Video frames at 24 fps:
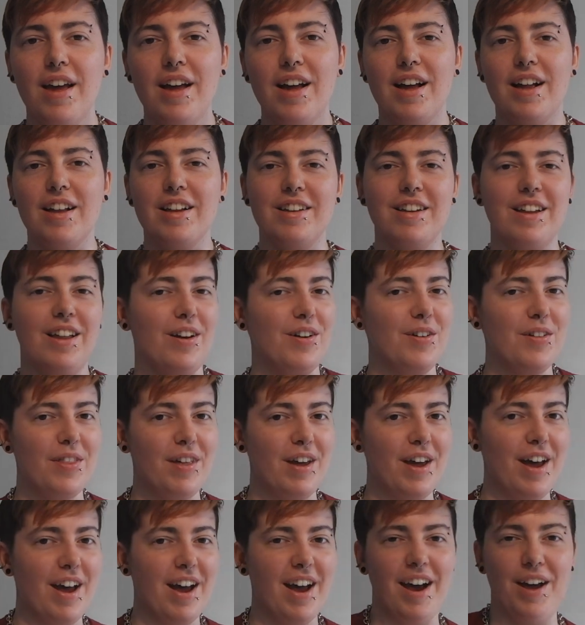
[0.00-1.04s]
Hello
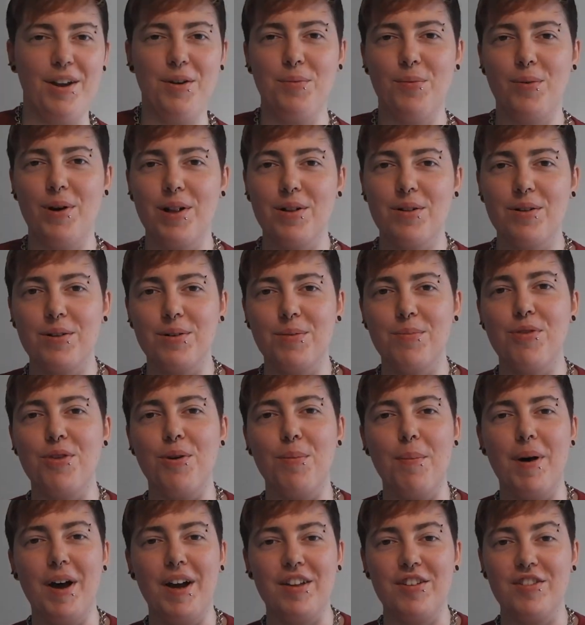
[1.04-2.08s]
there and welcome to
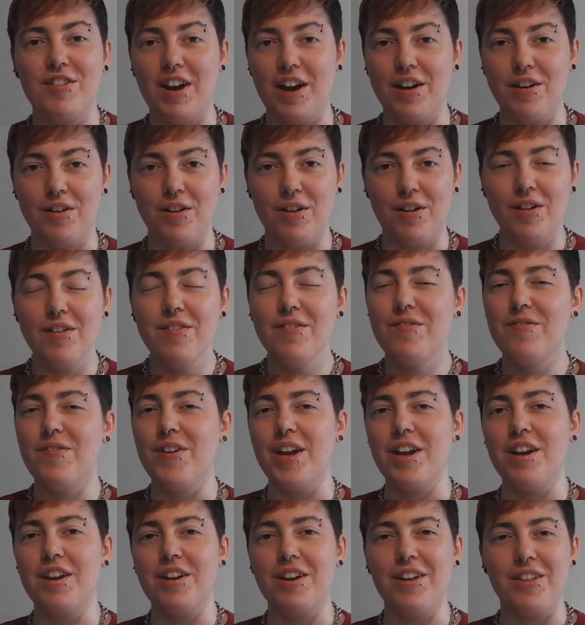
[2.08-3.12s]
my channel,
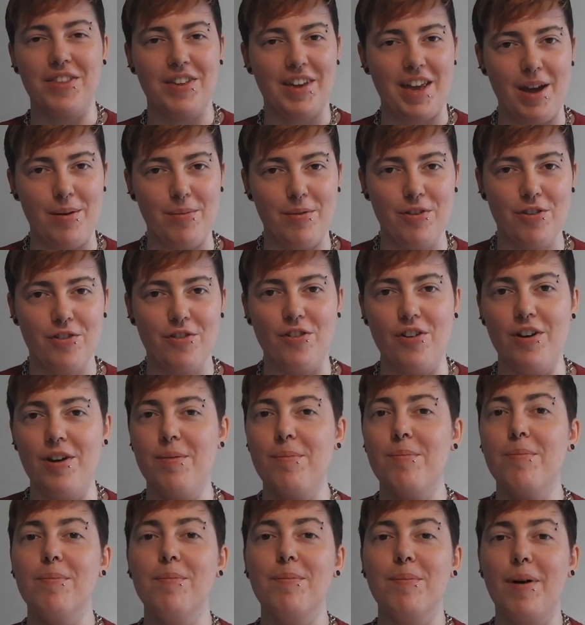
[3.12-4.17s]
Finn Does Chemistry.
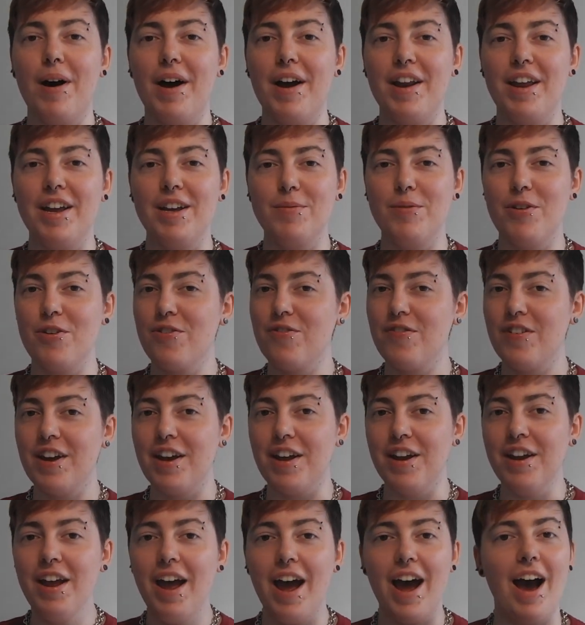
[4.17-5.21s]
My name is
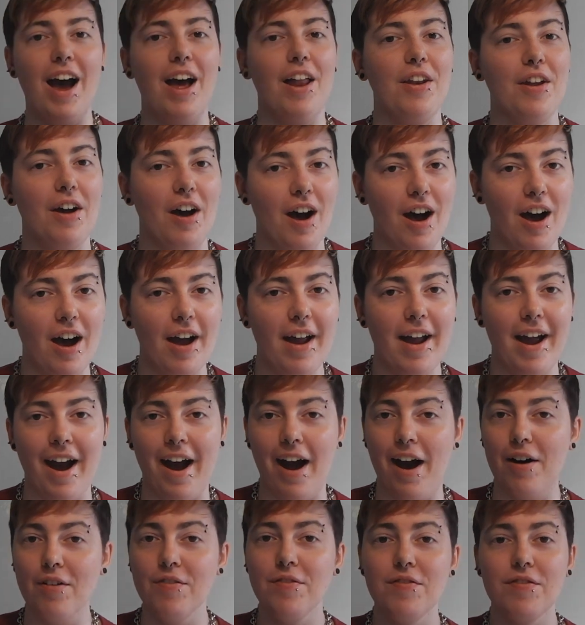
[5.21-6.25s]
Finn and I
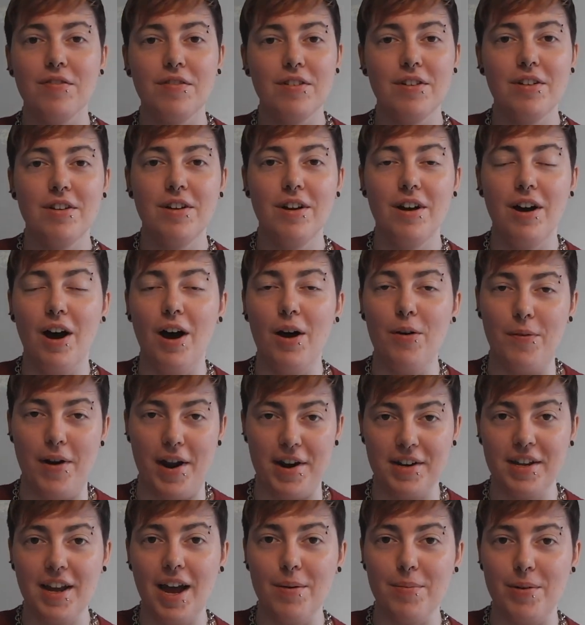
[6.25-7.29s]
have a
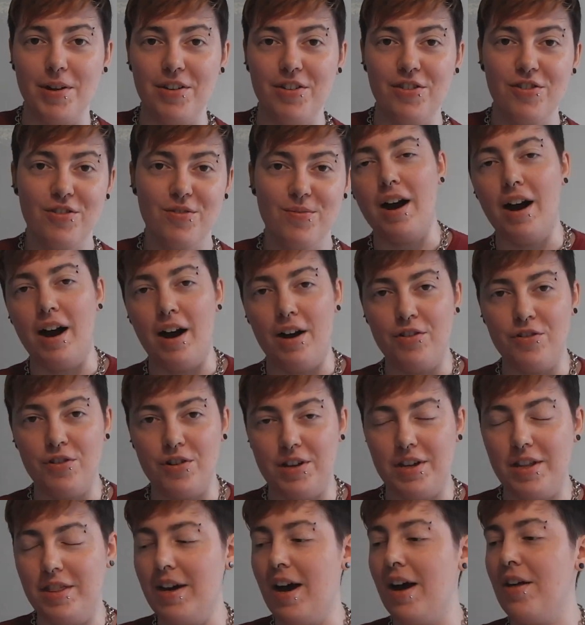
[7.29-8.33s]
red cabbage.
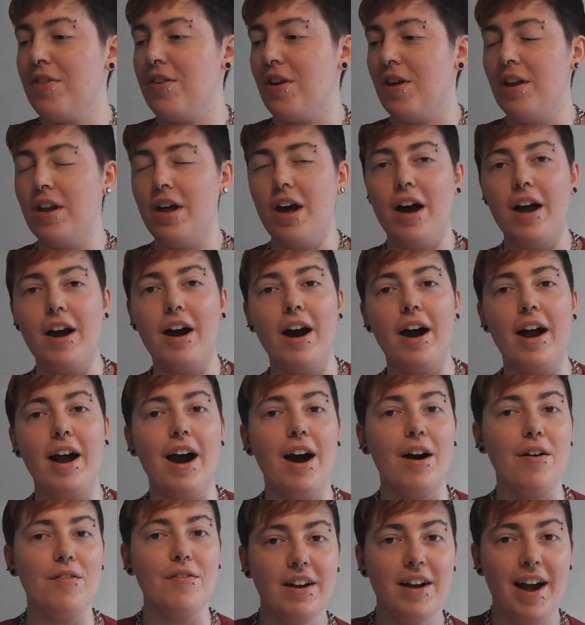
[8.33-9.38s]
Actually, that's a lie, I
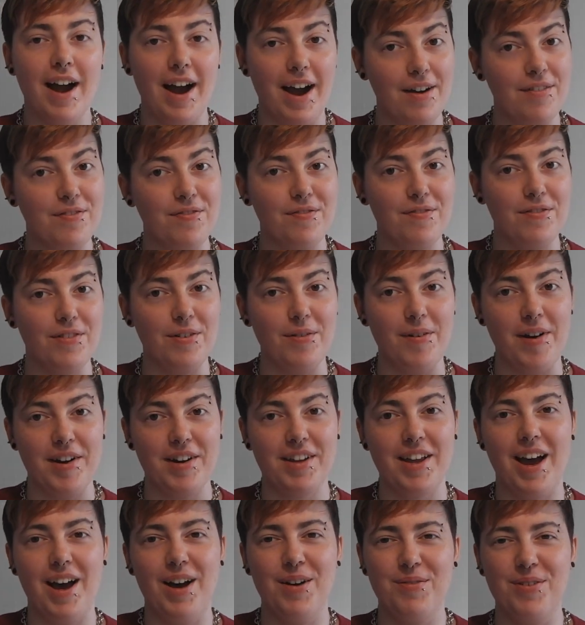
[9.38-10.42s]
have half a red
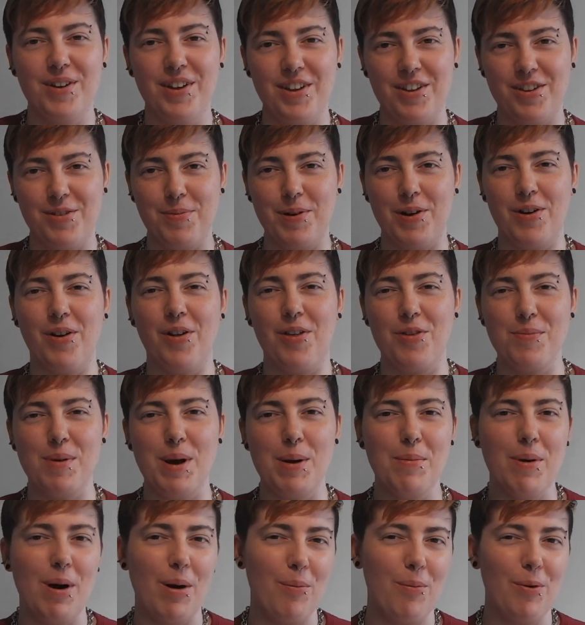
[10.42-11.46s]
cabbage because my
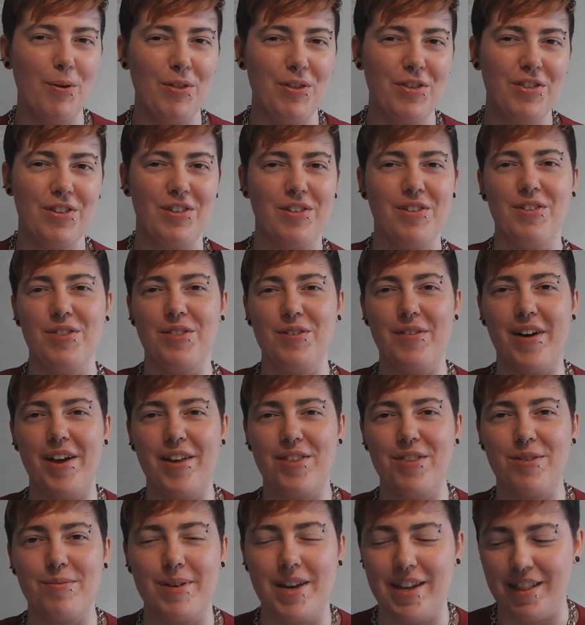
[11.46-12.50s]
mom wants to use the
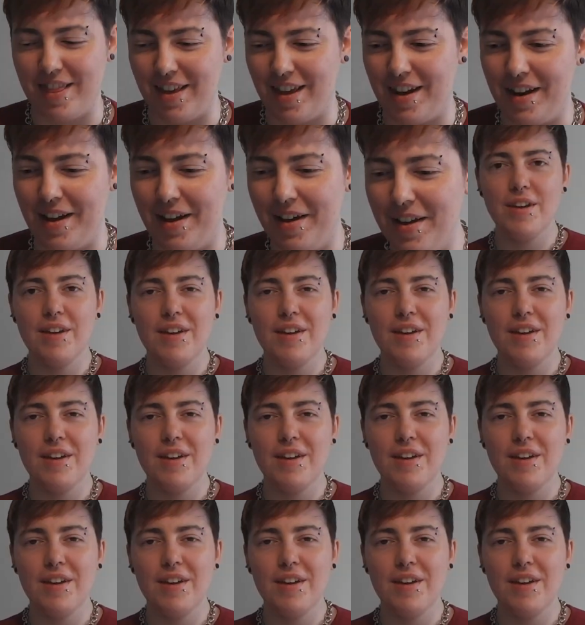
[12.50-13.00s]
rest to make dinner.